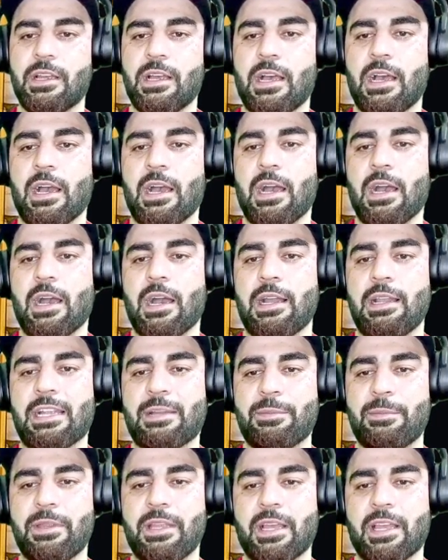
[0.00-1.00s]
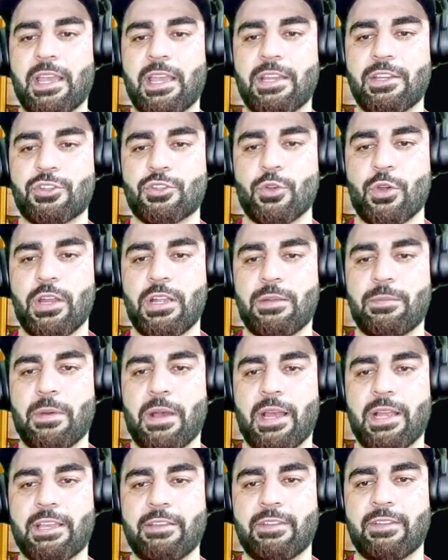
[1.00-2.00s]
Let me again show it
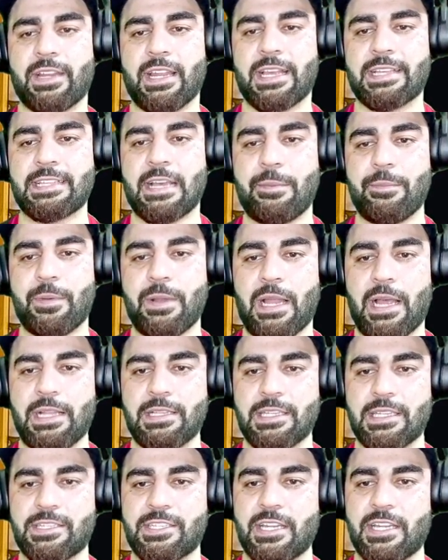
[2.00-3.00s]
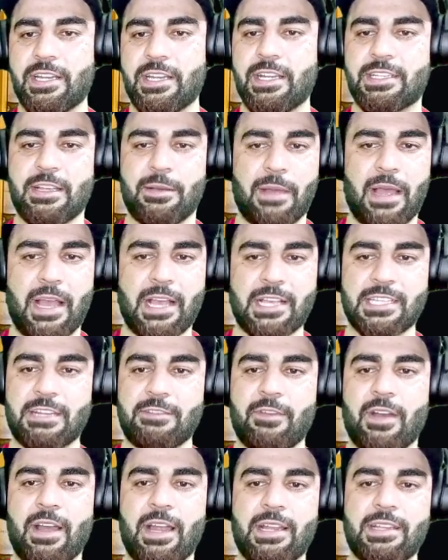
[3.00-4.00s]
by giving example. I'll just generate some x and
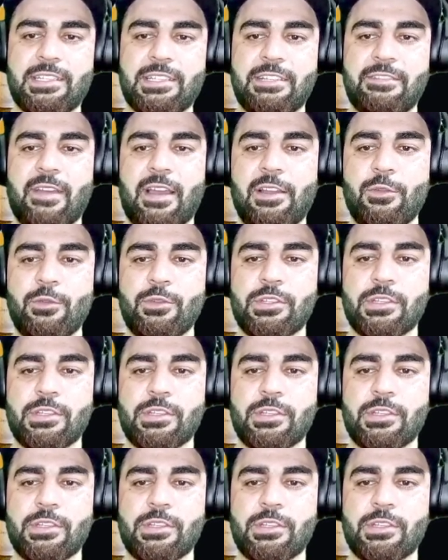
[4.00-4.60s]
y and z values.